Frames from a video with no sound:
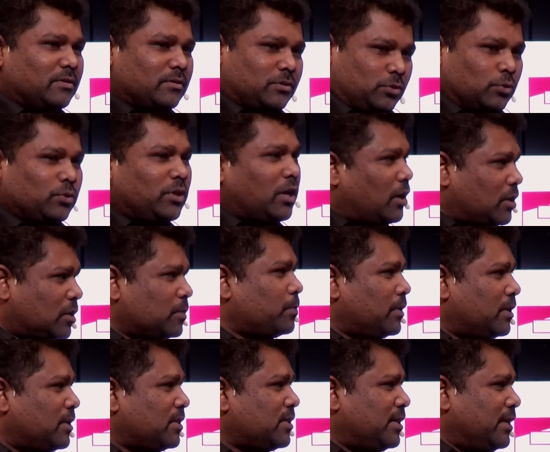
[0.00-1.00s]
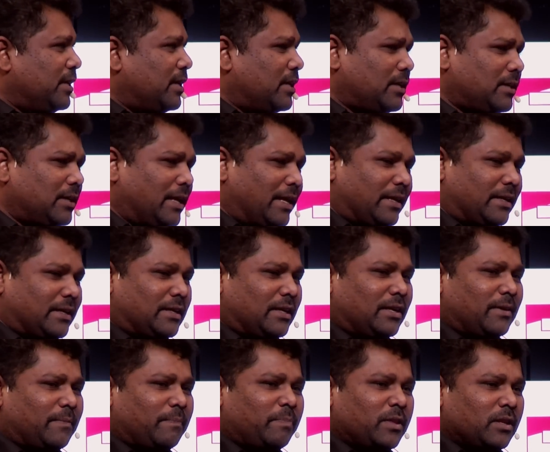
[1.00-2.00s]
to the entrepreneurs here,
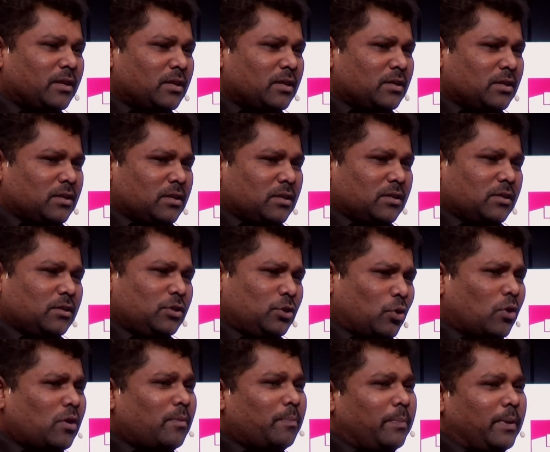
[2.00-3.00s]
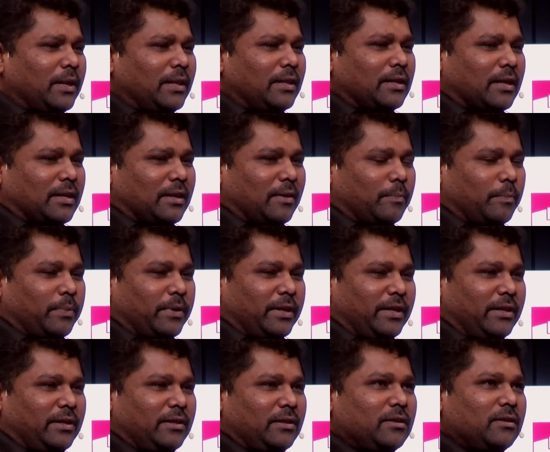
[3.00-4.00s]
don't build the
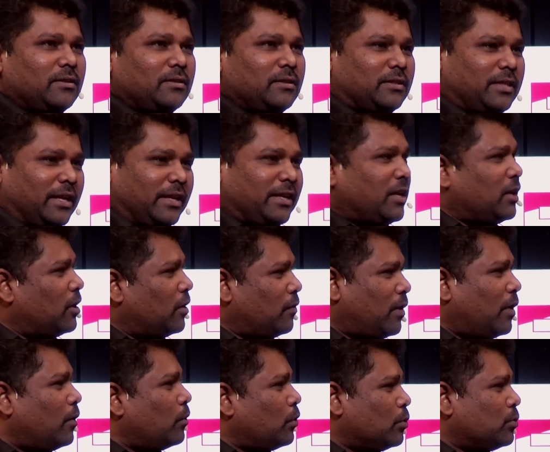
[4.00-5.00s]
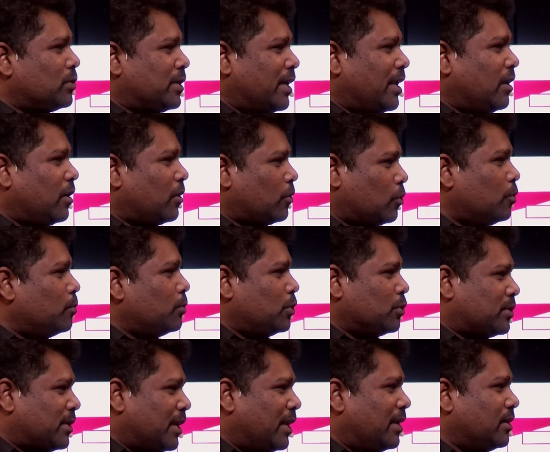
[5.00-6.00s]
company thinking of how to sell or whom to
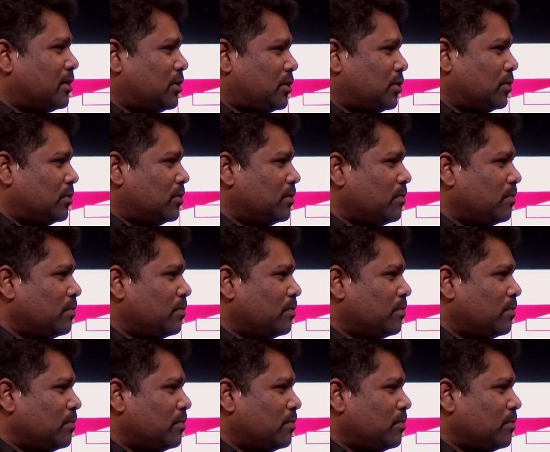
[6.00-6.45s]
sell it to.